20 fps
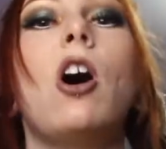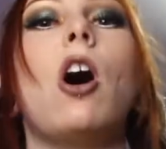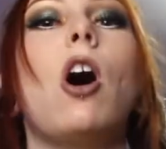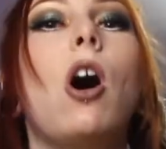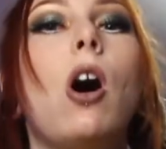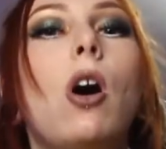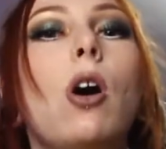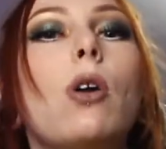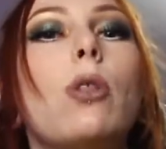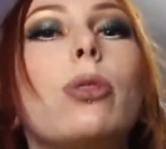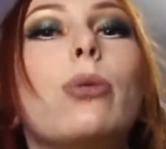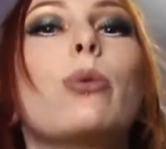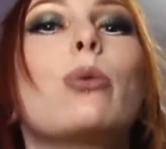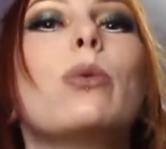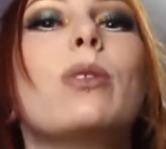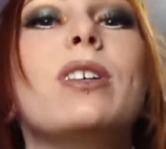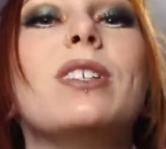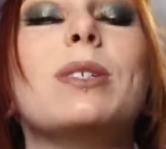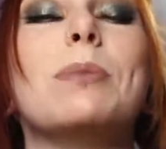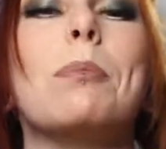All through
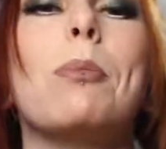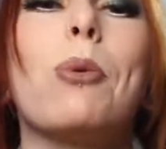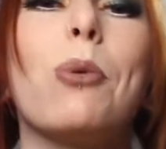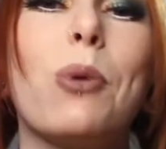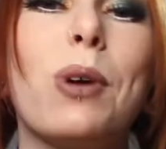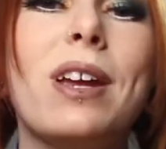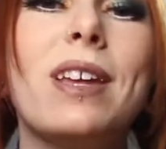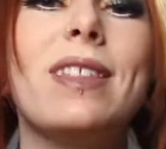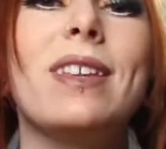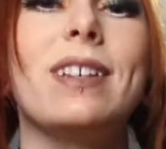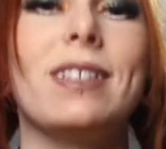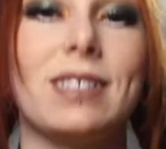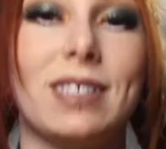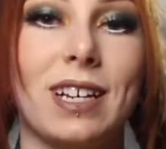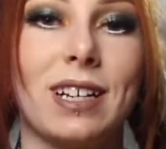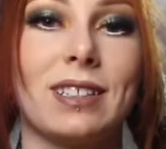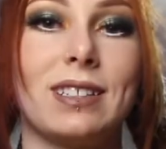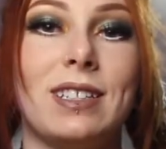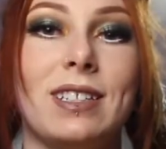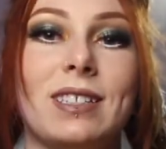these breathing
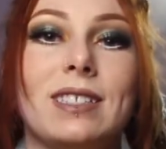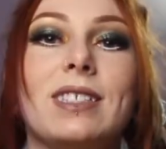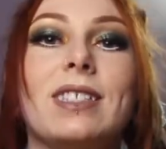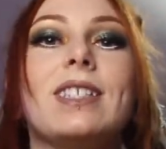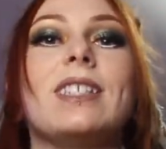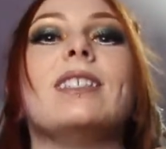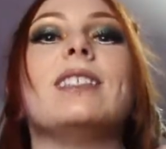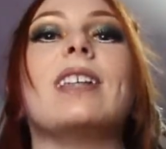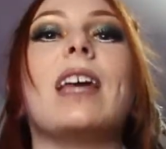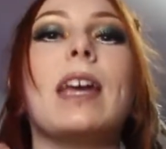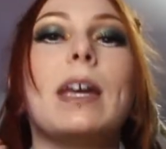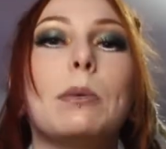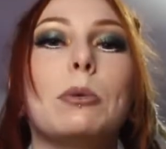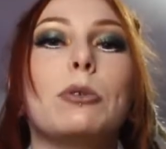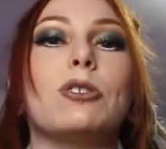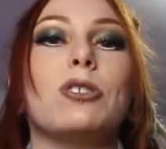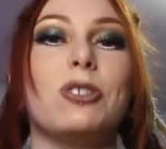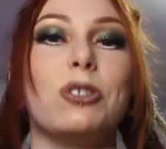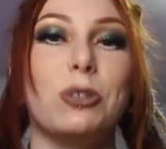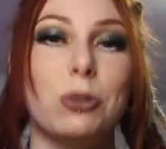techniques, he's able
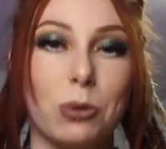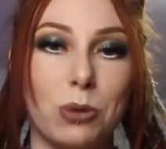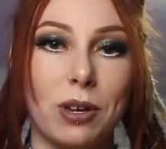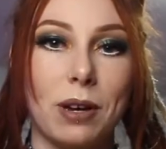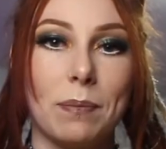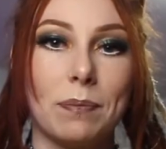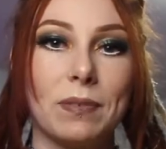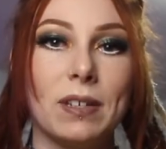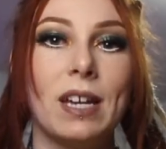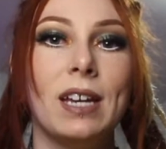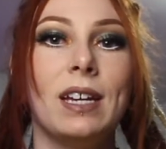to do them.